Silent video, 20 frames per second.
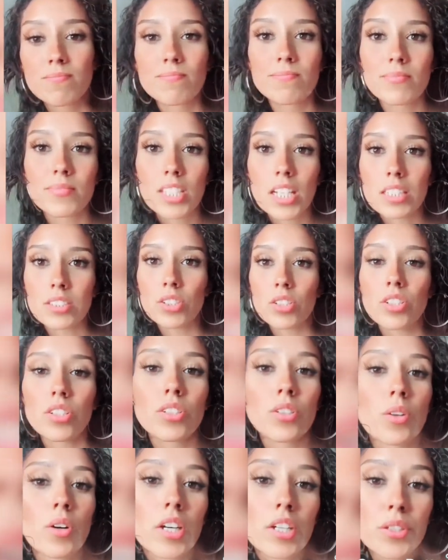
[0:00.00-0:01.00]
That's all you
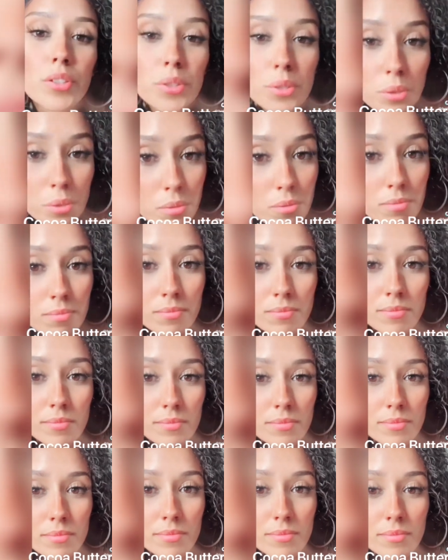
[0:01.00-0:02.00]
know how to do,
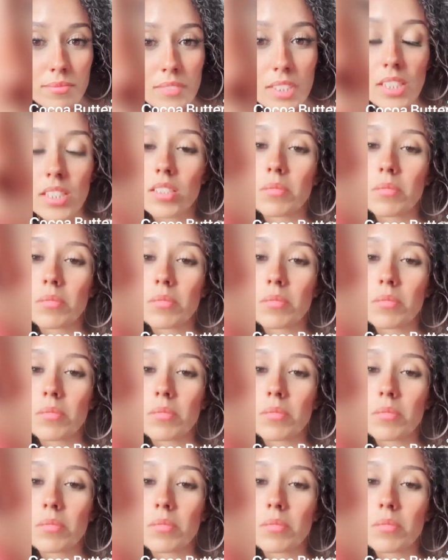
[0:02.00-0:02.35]
is